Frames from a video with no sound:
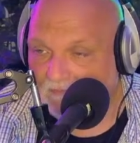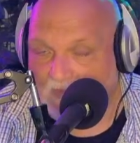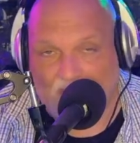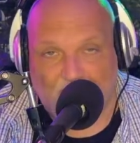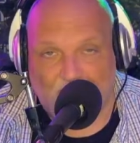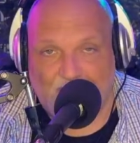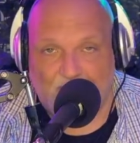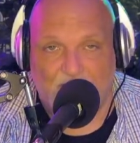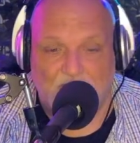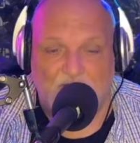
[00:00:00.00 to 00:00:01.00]
happy
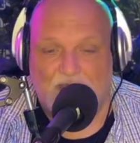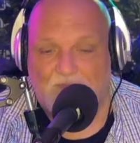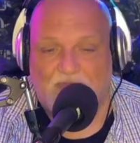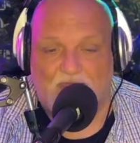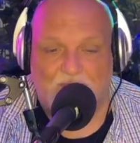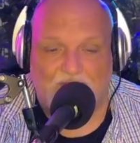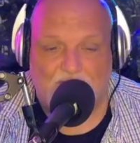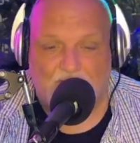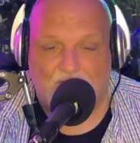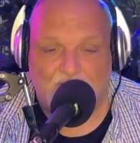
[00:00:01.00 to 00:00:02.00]

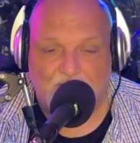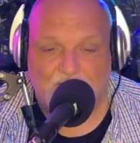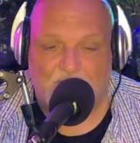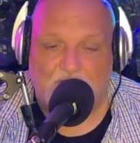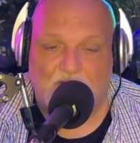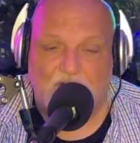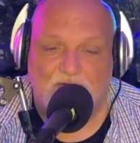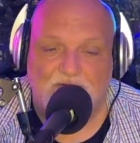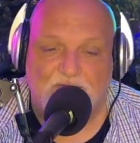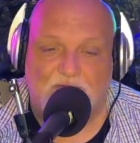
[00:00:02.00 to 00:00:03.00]
Labor Day
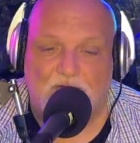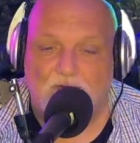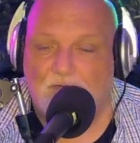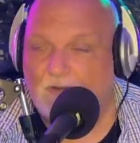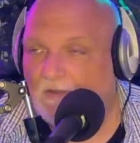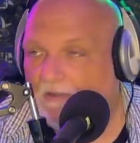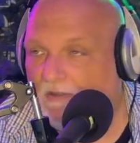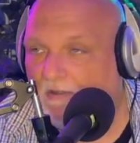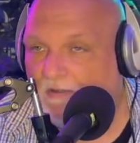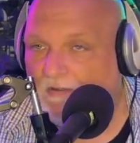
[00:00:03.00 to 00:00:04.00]
tomorrow,
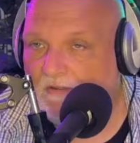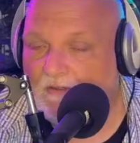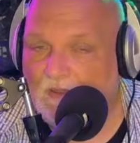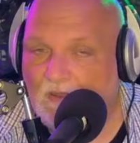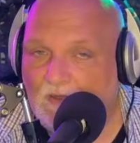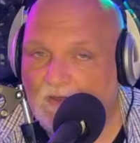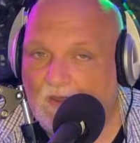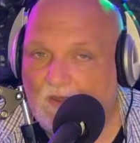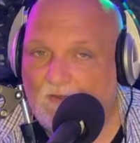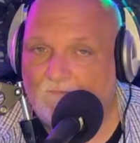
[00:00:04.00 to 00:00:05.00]
and
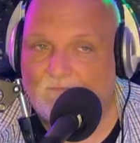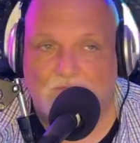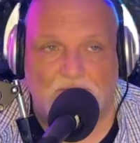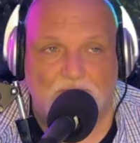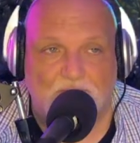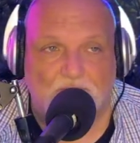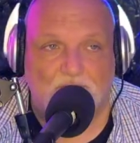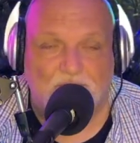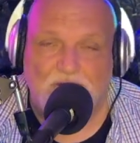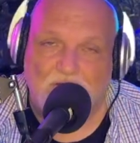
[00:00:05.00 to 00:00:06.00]
you
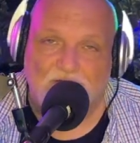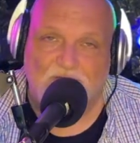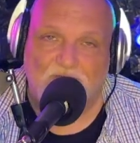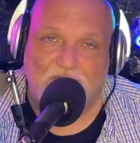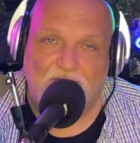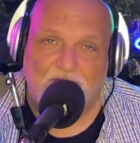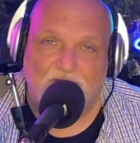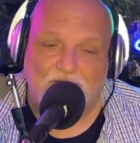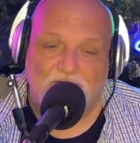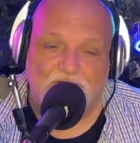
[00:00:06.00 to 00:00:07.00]
guys have a good night.
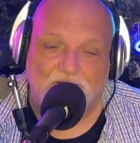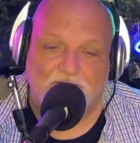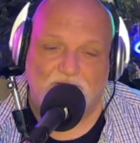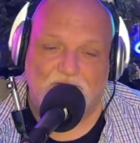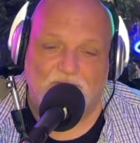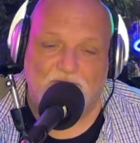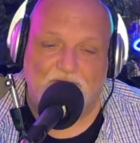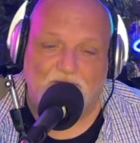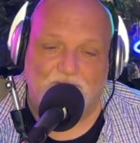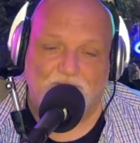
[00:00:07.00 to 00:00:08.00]
Thank you for being here.